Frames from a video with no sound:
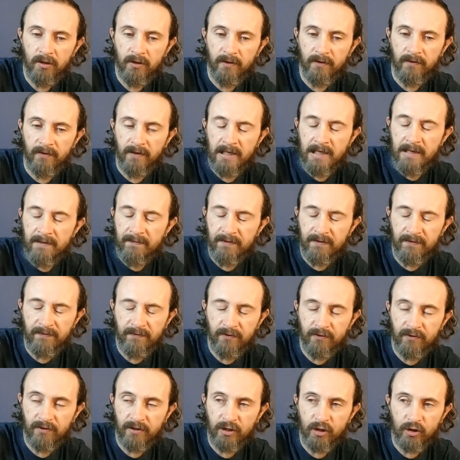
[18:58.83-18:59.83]
even if
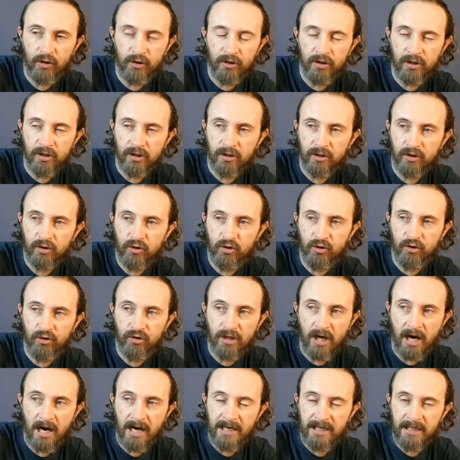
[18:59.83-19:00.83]
you think you're too
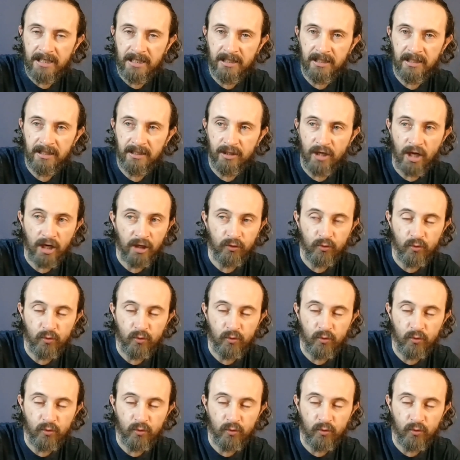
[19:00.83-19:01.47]
tiny, not